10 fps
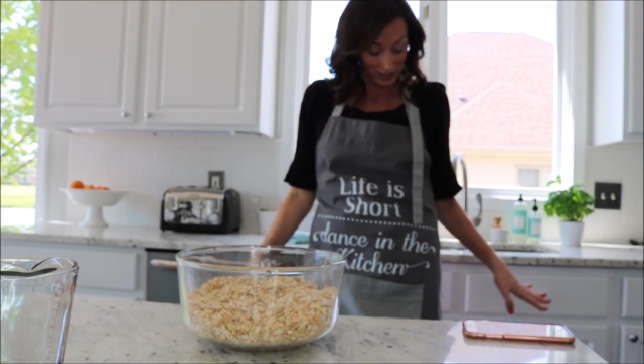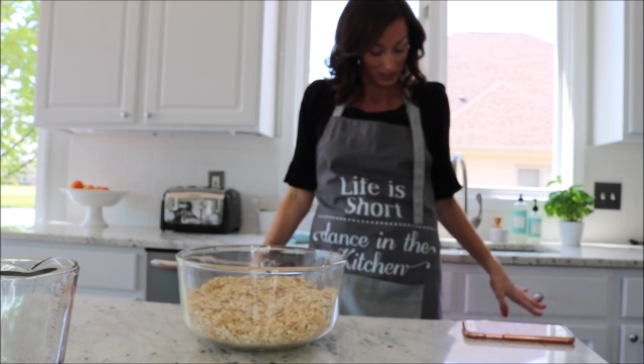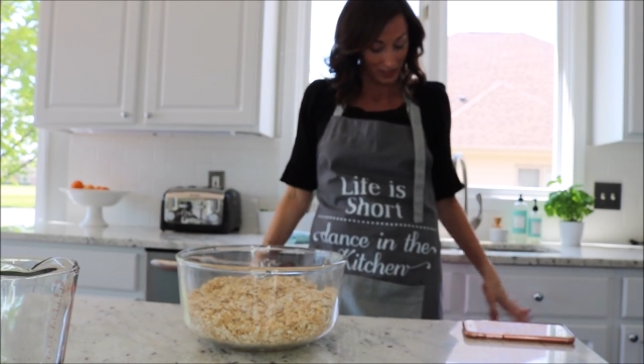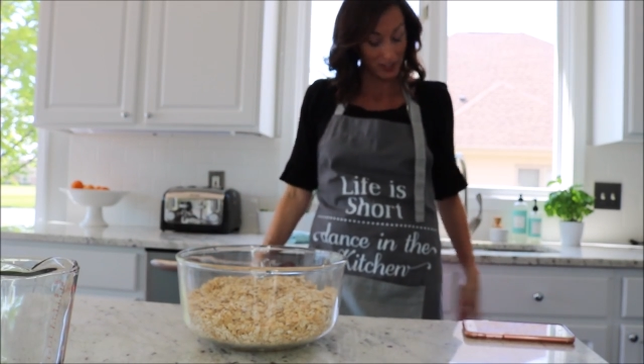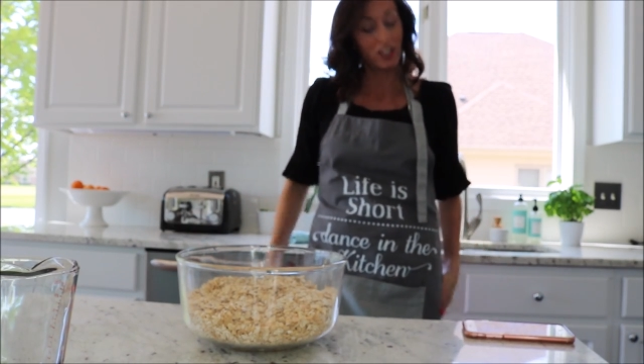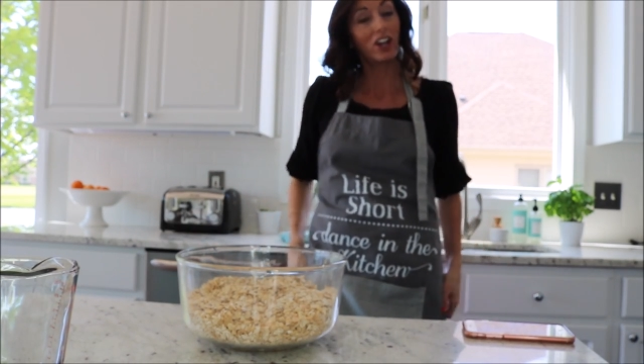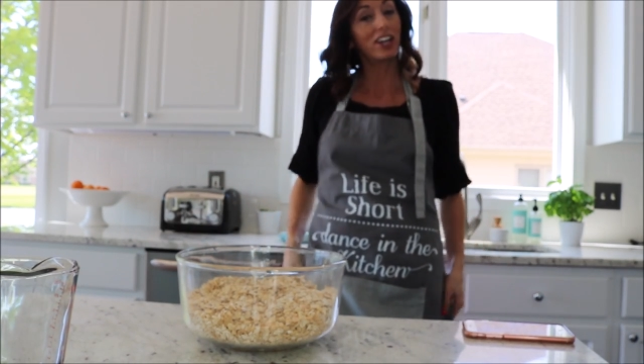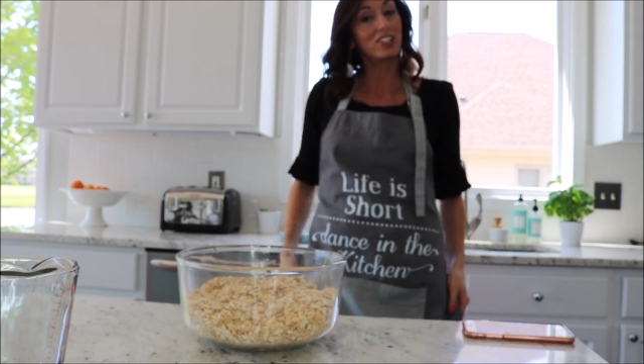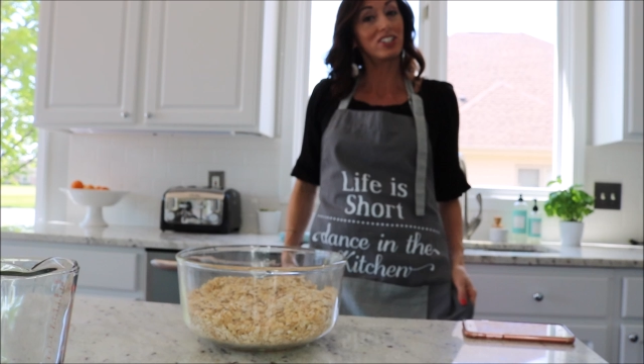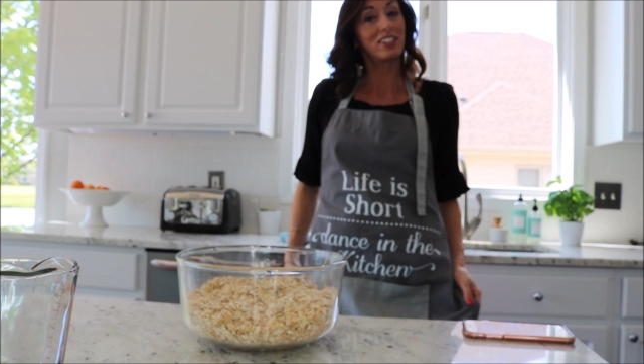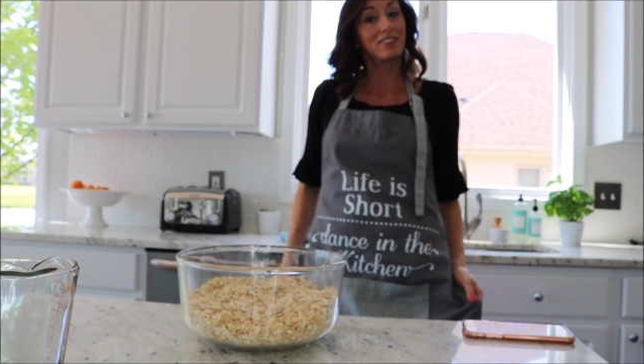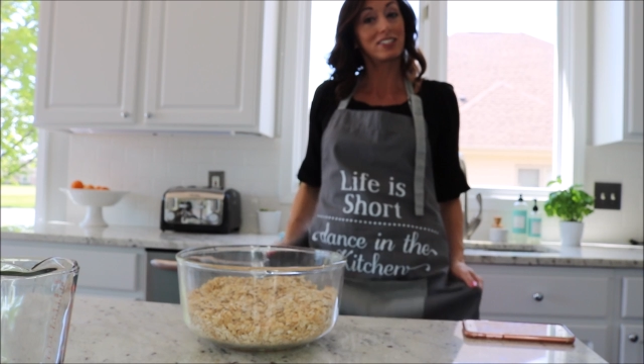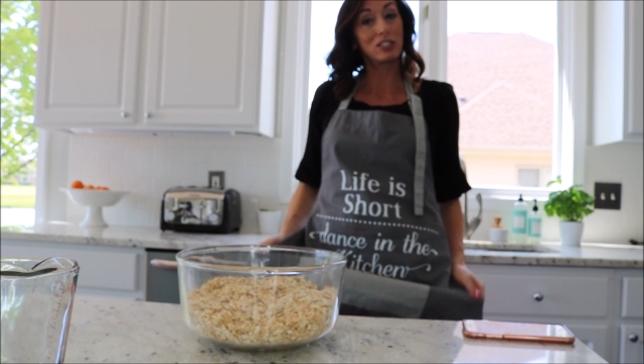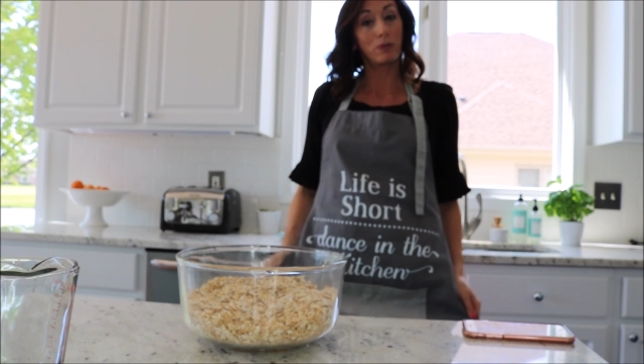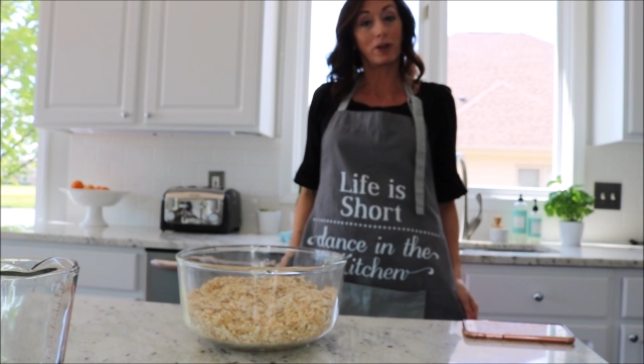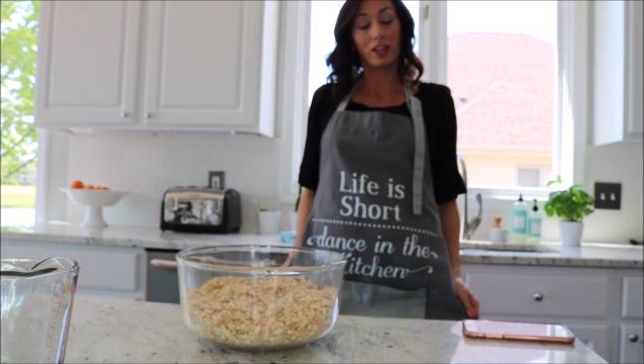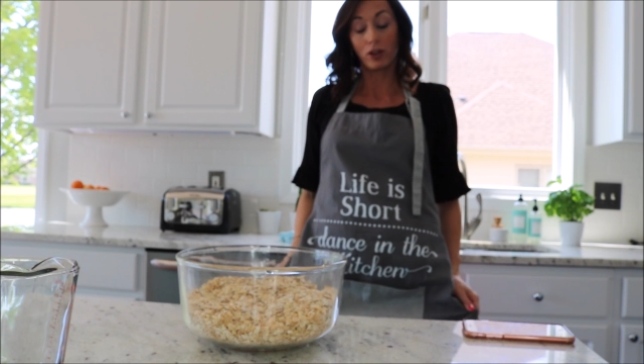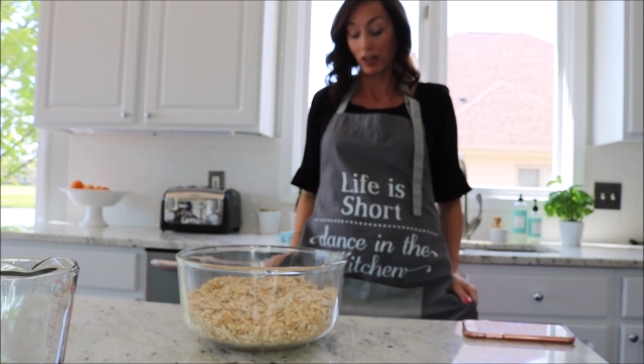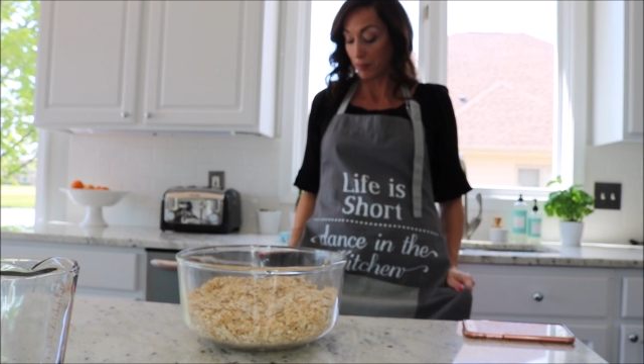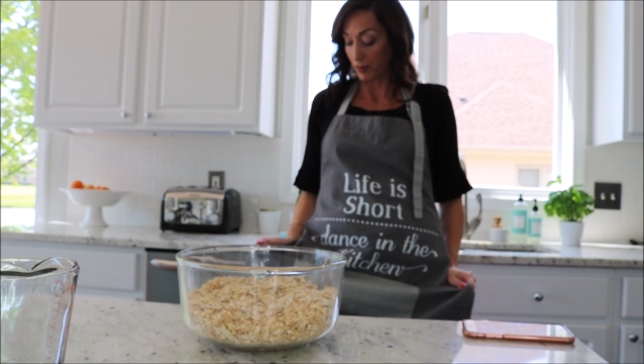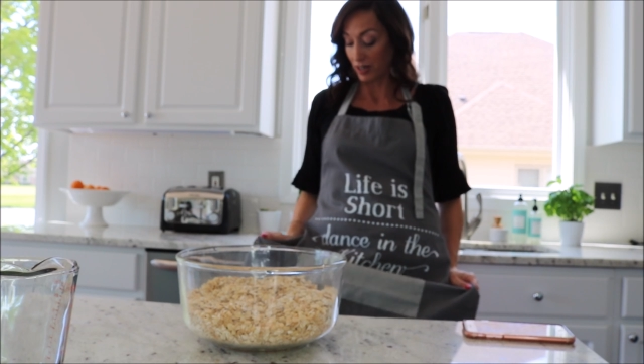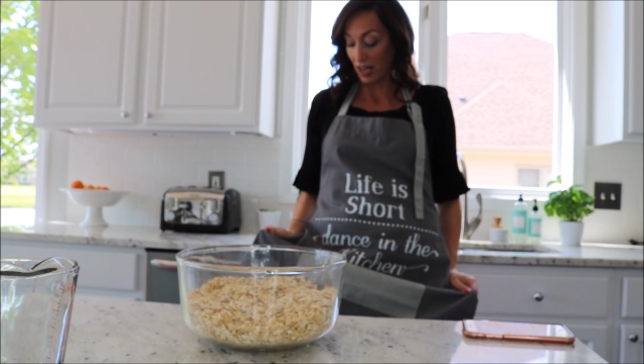Dance in Your Kitchen, super cute apron.